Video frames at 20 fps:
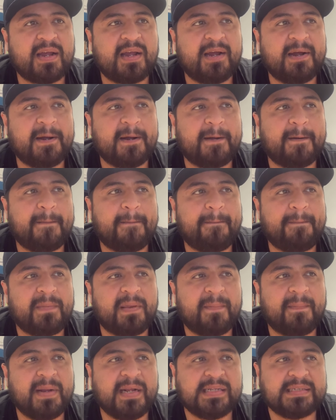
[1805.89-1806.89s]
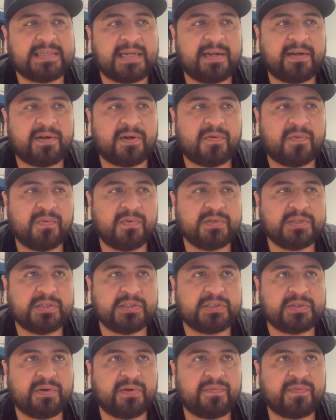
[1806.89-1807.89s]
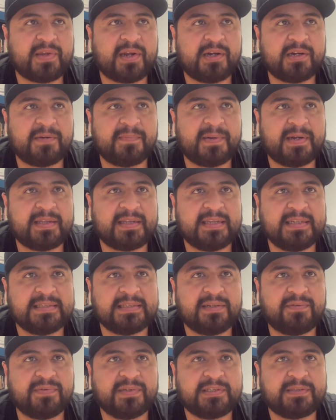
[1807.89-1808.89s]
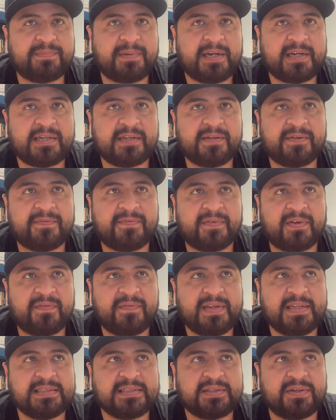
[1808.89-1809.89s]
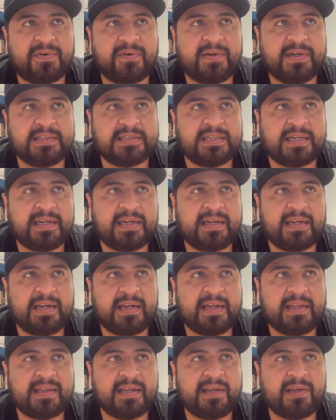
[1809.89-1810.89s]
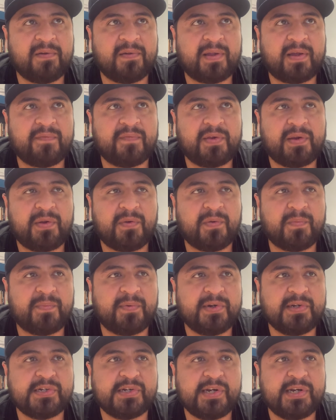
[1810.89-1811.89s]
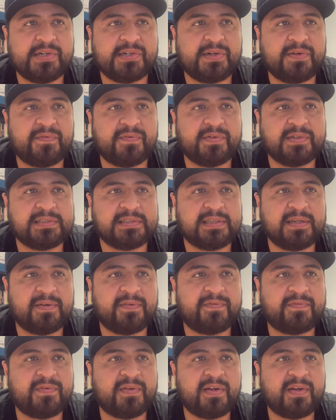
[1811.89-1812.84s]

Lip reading: But it's kind of cool to sort of talk about this in respect of these stories, and I think you'll have a new appreciation for stuff,